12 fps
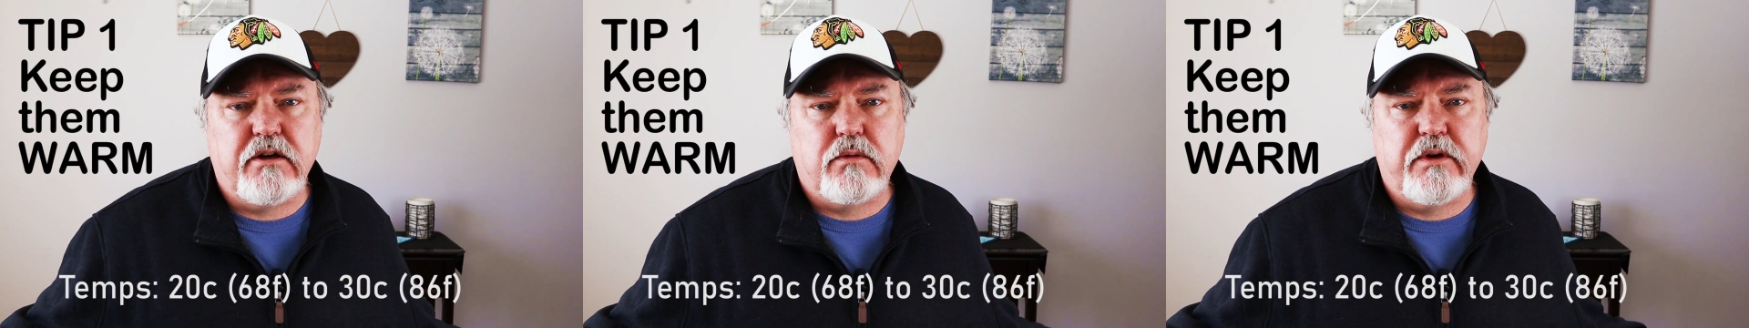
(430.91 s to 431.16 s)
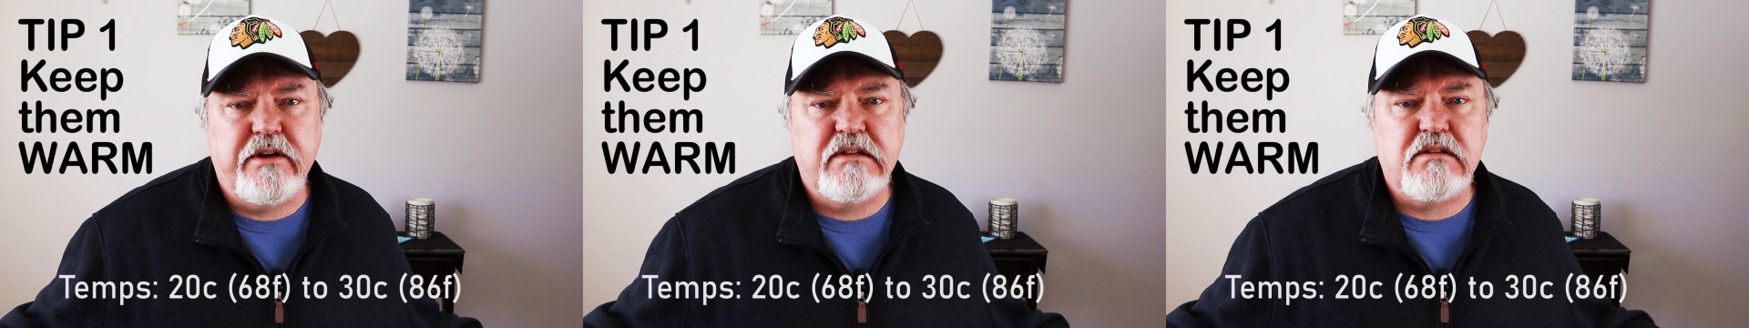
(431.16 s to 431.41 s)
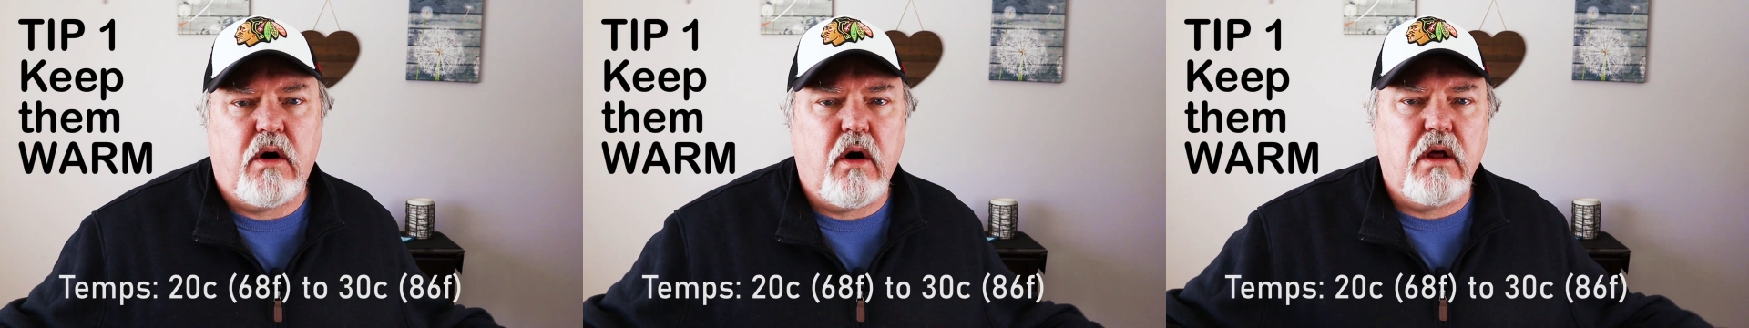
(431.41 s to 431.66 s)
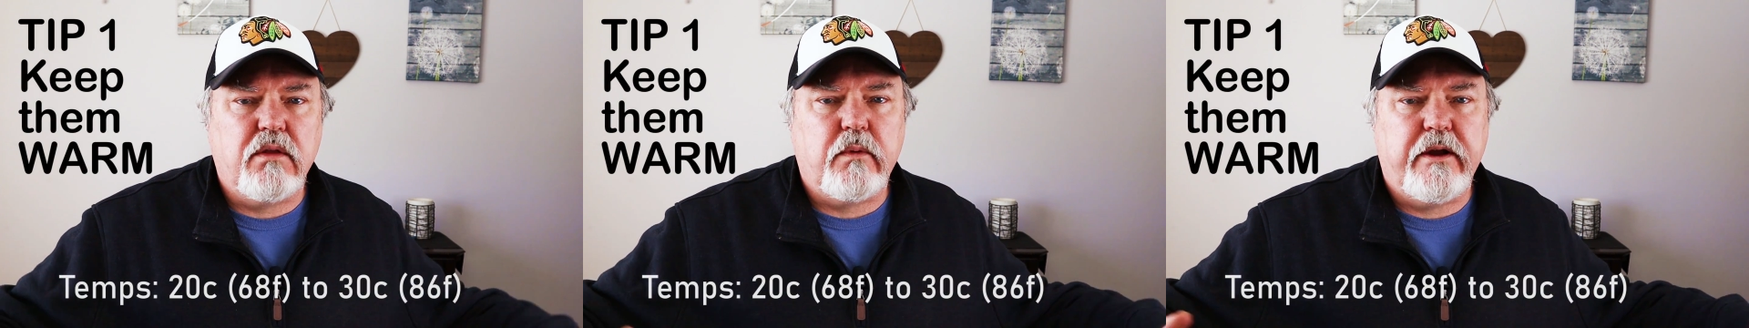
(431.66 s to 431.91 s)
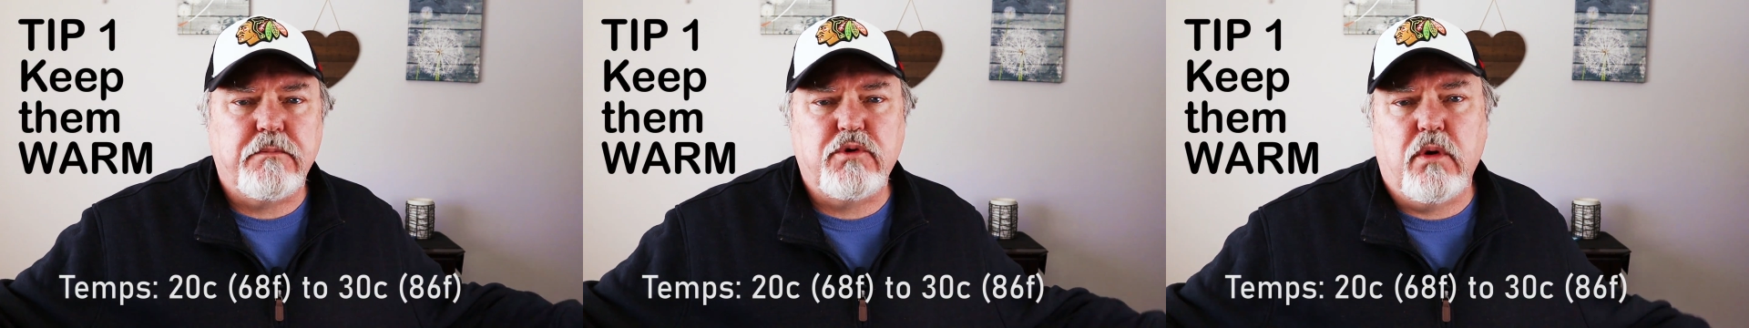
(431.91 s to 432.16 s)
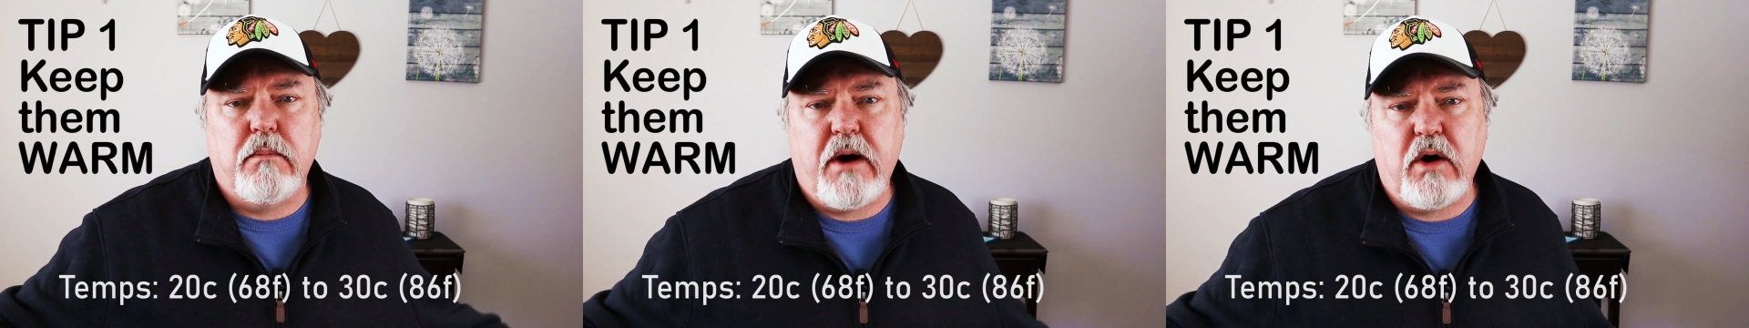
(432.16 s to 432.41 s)
degrees all the way up
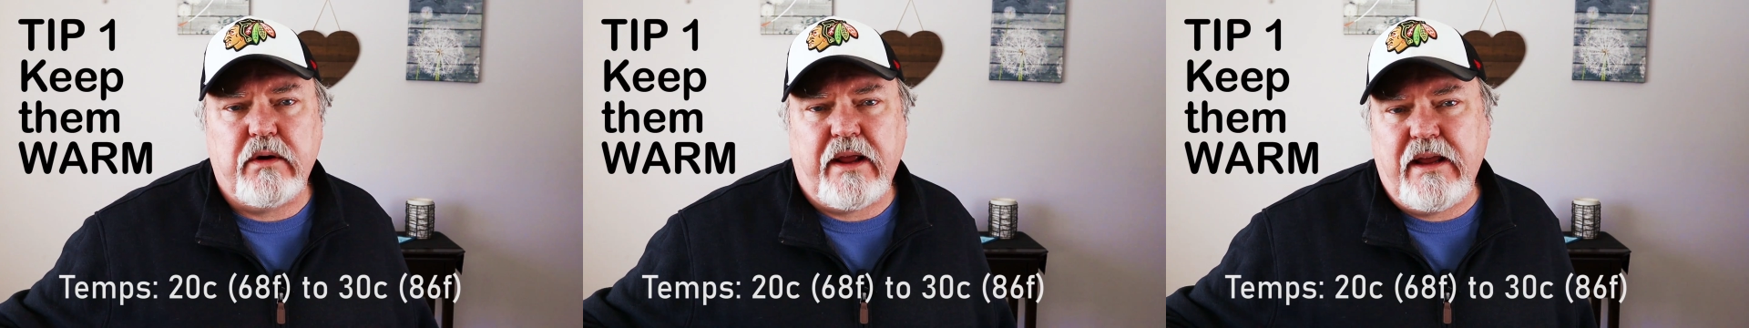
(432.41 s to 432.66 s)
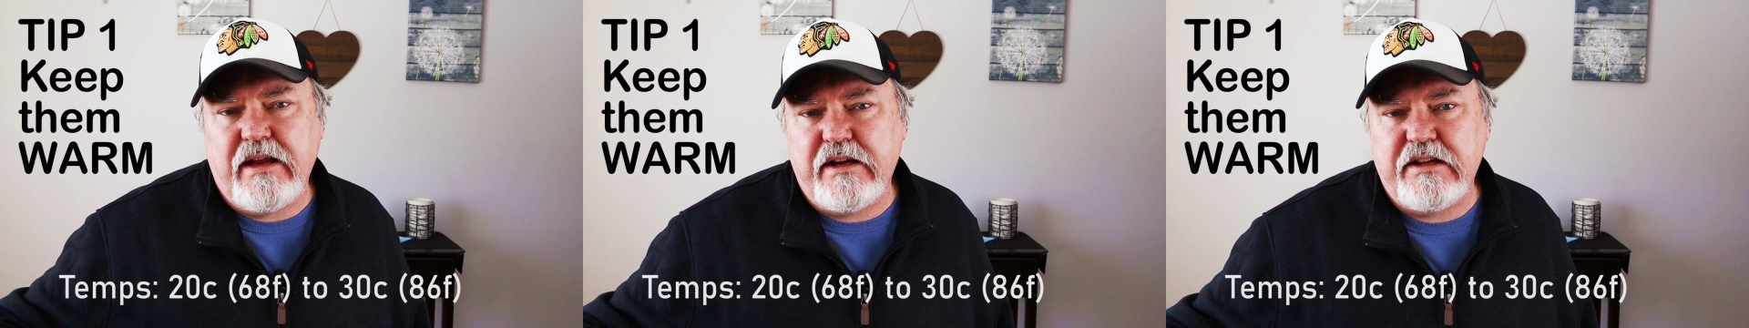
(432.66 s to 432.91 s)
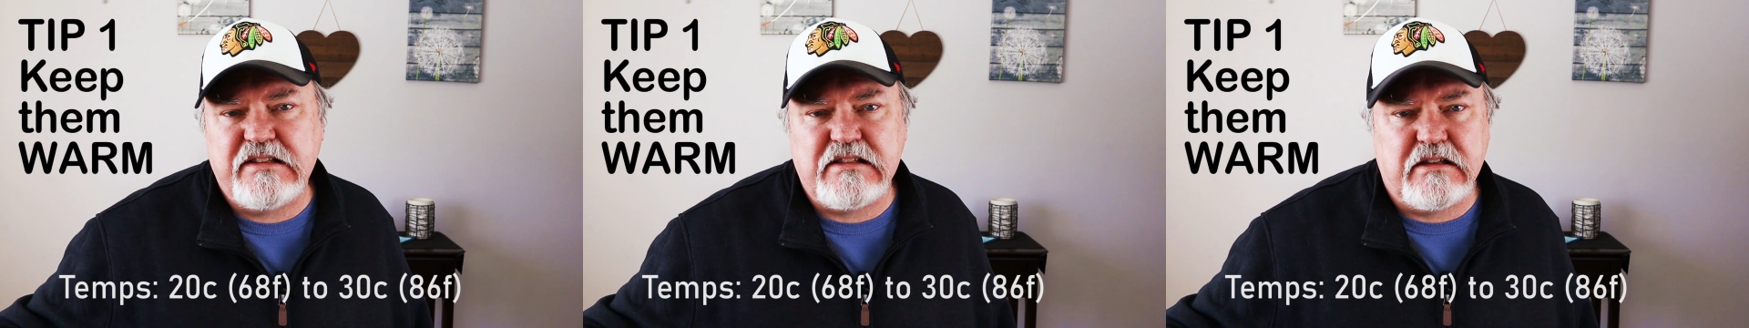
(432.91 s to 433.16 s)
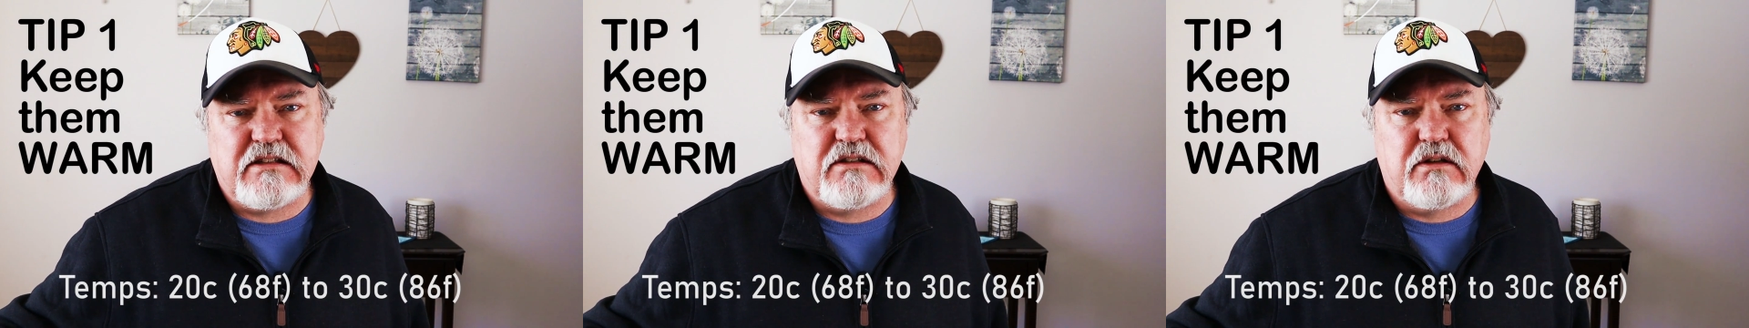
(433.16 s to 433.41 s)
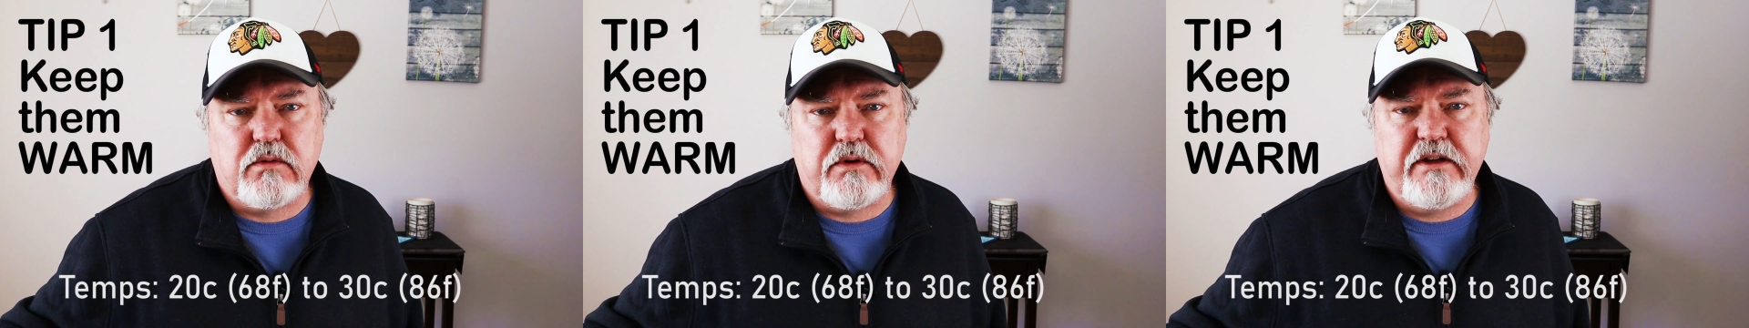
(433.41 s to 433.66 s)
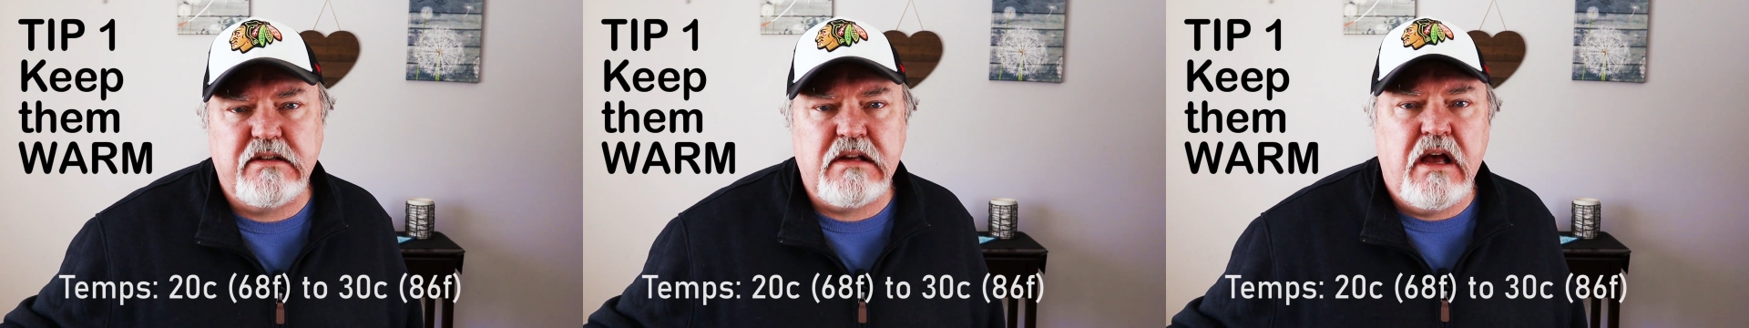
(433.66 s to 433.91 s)
to about 86
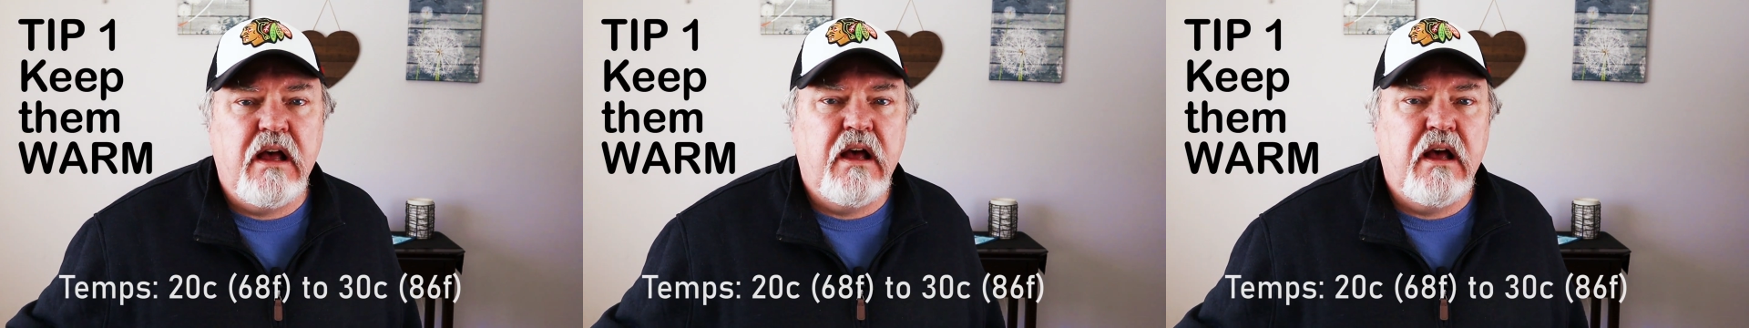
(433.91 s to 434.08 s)
degrees.